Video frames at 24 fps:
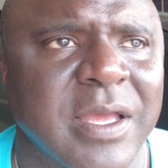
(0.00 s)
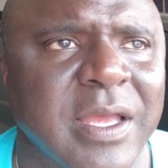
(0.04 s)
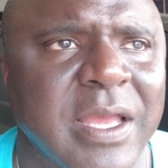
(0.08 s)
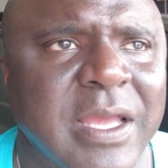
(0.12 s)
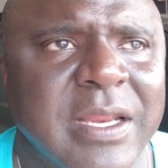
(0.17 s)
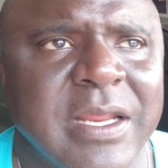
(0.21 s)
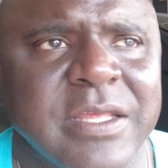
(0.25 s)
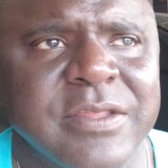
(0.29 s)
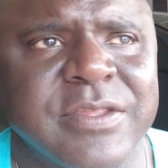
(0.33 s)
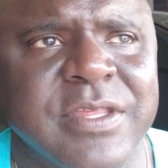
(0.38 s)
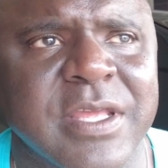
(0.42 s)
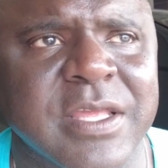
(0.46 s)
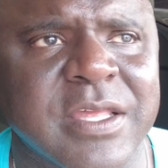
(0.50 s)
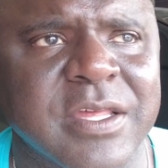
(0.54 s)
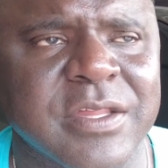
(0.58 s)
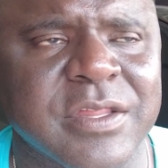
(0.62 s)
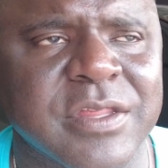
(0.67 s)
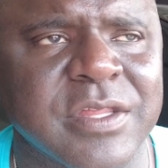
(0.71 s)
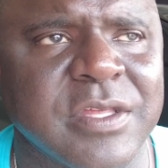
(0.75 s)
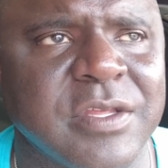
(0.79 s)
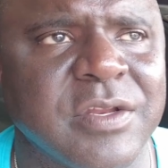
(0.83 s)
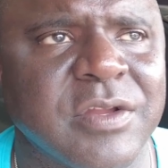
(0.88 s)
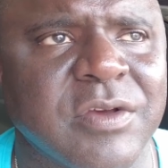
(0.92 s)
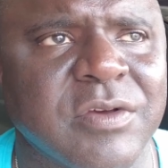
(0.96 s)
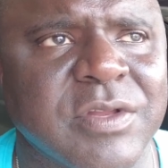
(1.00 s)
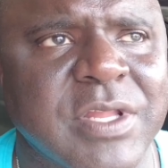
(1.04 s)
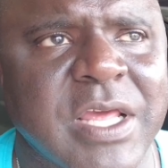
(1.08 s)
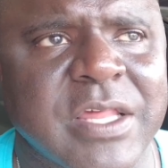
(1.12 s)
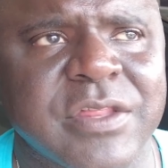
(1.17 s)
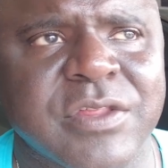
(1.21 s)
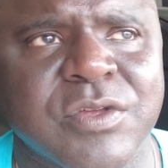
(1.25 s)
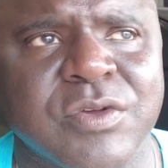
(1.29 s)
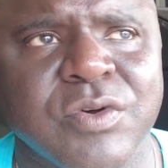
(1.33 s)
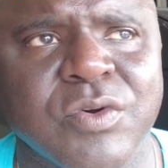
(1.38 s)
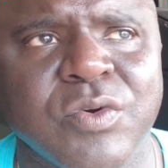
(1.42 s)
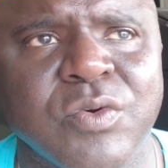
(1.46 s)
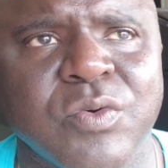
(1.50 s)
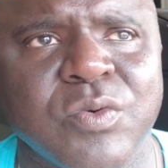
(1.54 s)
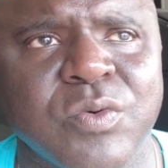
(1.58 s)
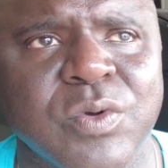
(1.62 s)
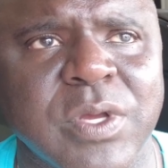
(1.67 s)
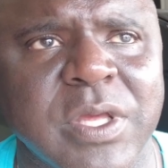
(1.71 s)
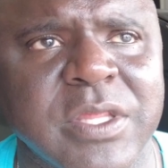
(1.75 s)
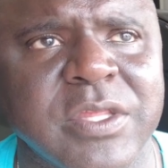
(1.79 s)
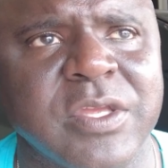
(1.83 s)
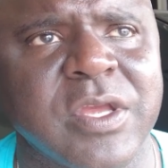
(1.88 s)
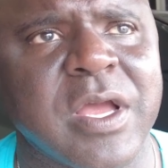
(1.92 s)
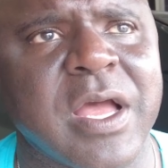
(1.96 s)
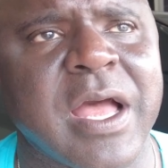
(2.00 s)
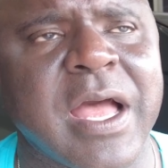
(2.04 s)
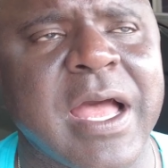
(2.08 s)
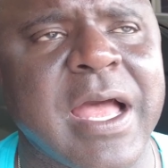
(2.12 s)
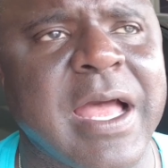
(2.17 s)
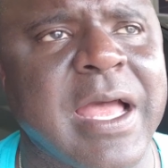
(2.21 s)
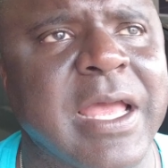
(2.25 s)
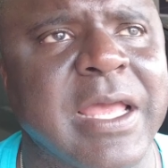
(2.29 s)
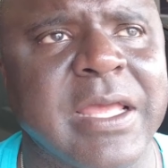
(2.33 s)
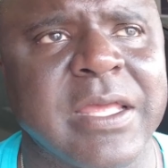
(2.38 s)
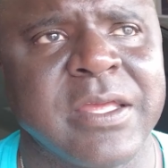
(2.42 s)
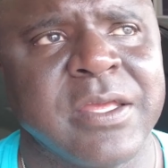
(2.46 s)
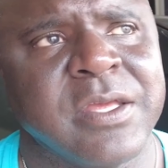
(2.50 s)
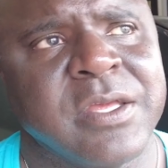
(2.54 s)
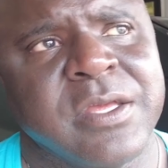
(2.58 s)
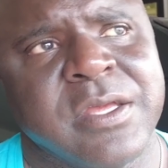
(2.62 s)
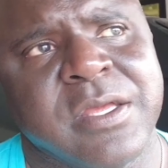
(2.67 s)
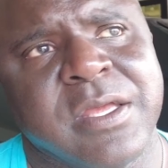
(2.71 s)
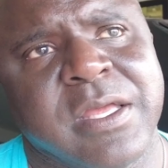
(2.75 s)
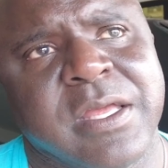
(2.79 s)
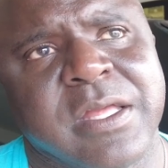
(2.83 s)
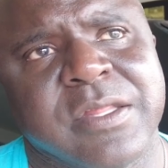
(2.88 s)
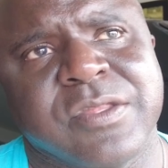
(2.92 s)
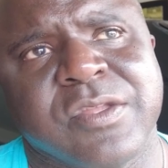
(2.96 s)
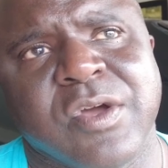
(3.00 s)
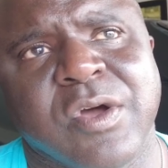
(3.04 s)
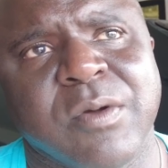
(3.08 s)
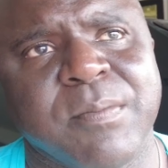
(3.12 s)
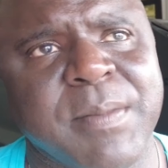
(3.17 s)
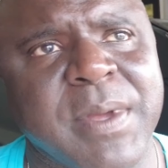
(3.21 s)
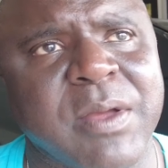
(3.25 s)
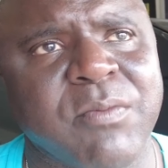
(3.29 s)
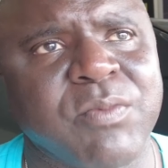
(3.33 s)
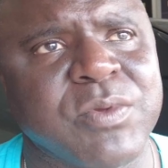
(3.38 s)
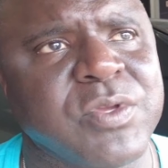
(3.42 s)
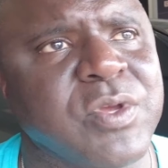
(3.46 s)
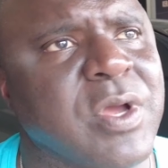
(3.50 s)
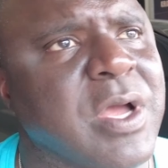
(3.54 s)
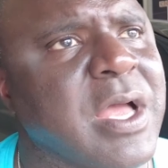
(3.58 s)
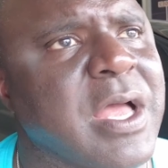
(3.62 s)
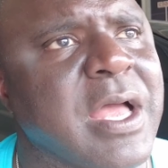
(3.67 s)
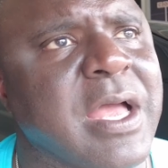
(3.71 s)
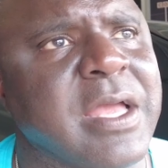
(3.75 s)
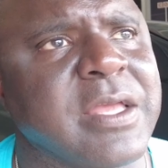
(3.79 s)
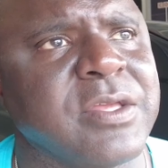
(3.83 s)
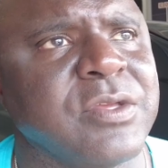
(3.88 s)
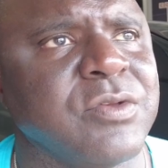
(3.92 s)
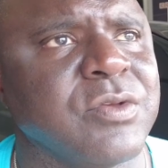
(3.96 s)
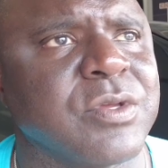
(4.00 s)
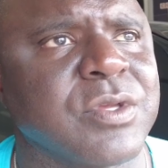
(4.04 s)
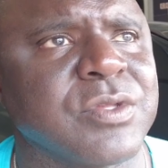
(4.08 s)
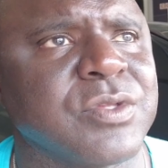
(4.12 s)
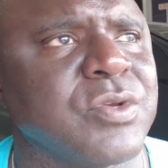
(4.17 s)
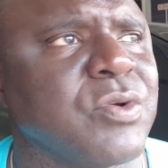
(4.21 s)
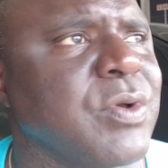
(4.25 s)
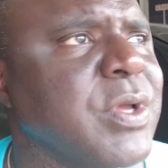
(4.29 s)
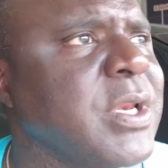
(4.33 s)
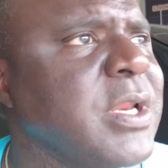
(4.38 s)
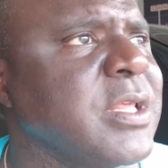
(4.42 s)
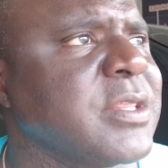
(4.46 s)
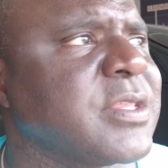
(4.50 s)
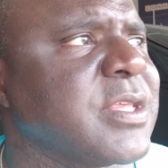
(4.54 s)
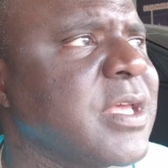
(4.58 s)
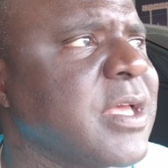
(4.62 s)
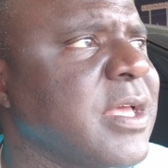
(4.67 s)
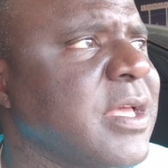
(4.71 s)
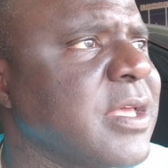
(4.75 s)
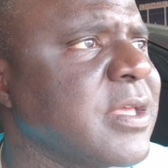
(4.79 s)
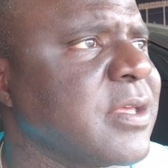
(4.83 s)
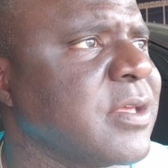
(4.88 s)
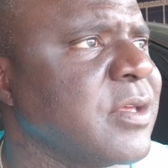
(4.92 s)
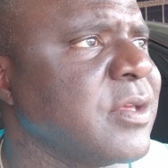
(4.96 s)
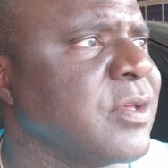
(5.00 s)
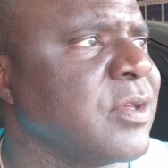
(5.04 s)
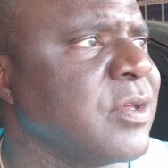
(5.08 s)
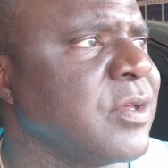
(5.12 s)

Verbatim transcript: And you think it's, you know, that's cool. And you're high, it don't when you're high, you can do anything.